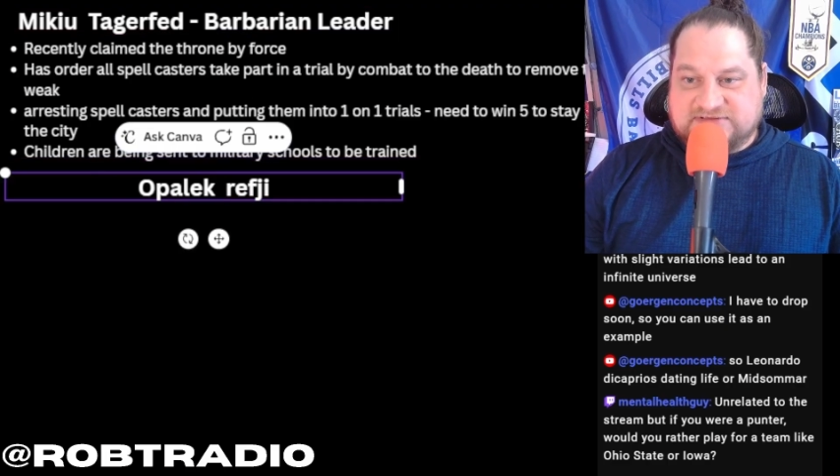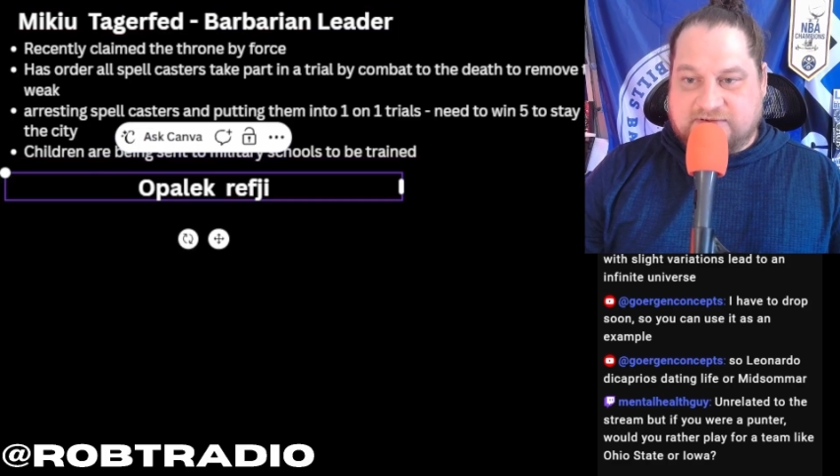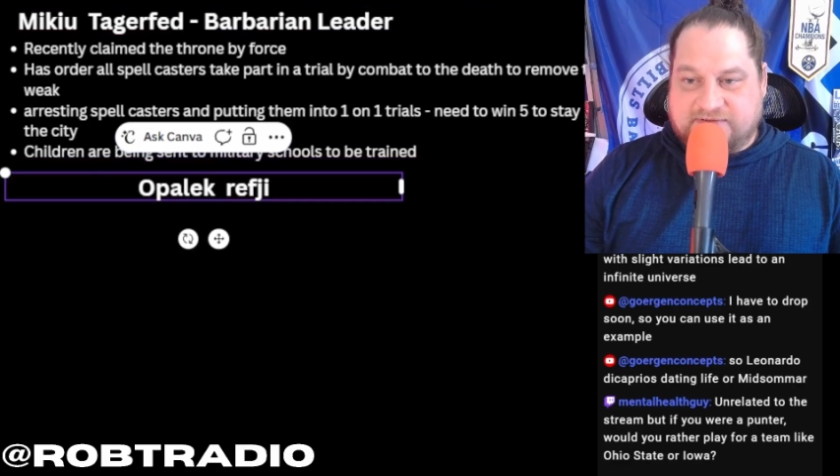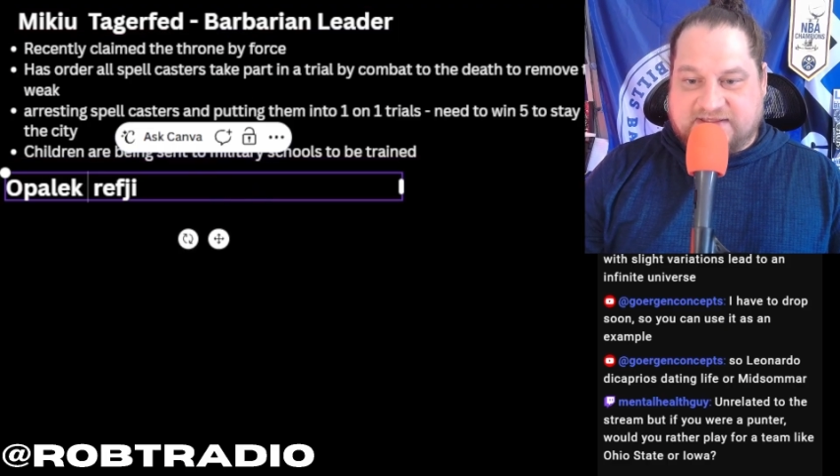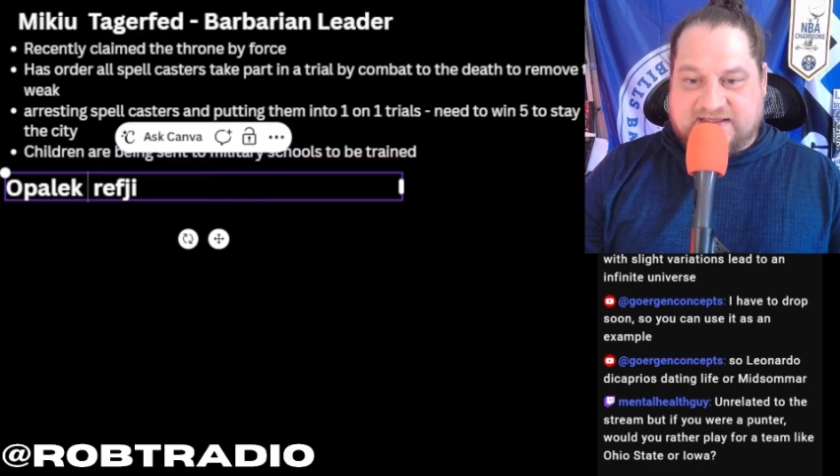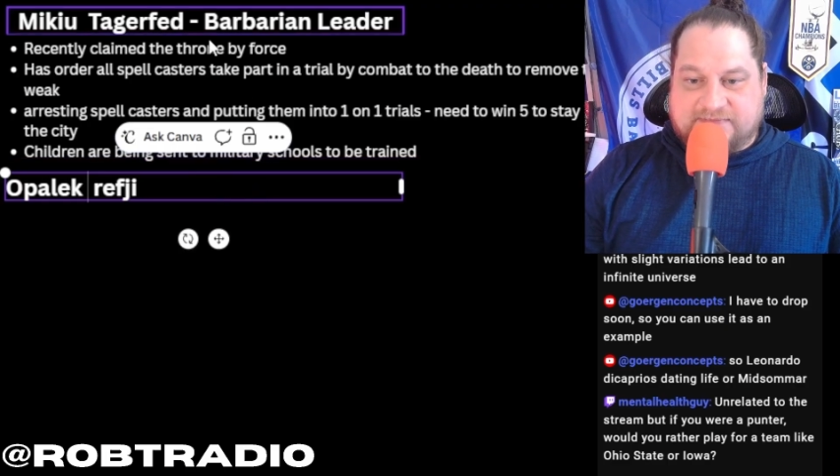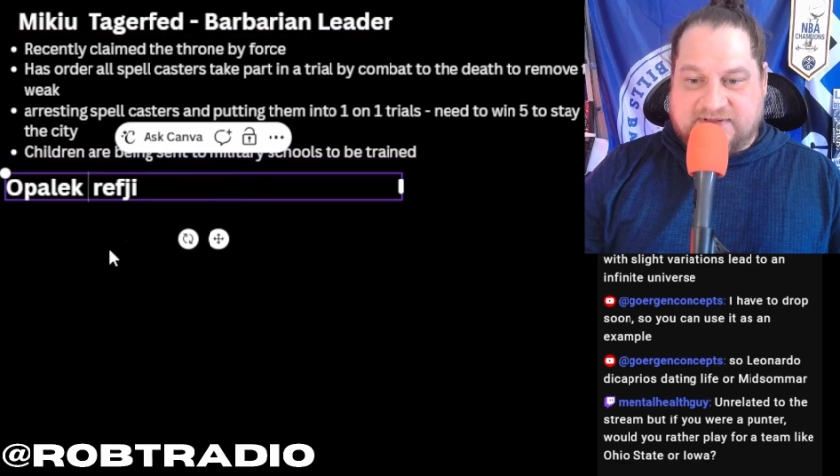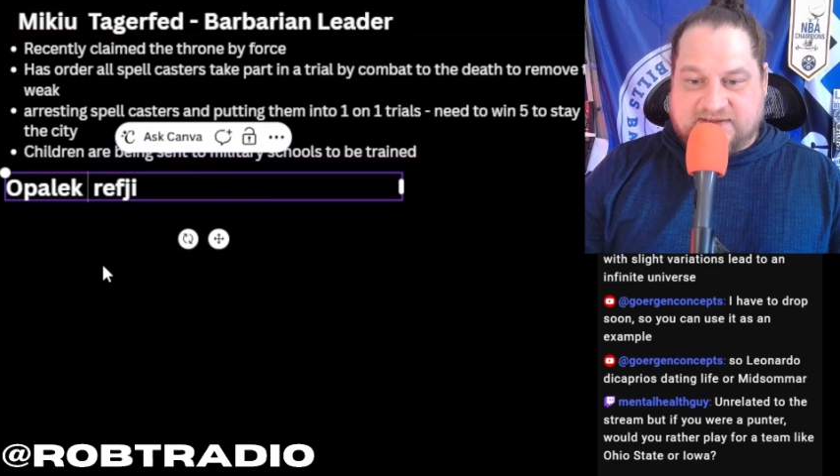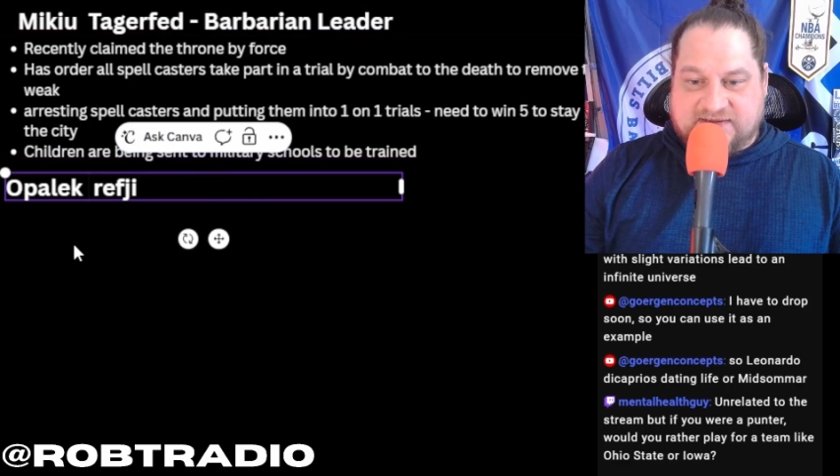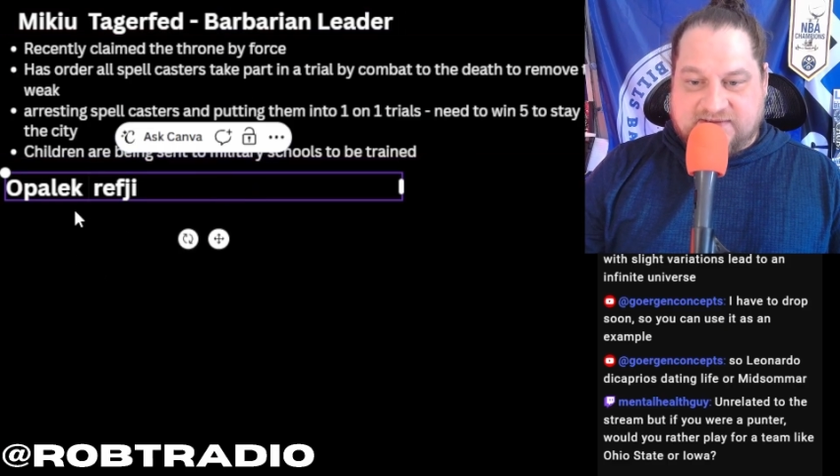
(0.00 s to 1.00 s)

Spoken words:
go with Oblick.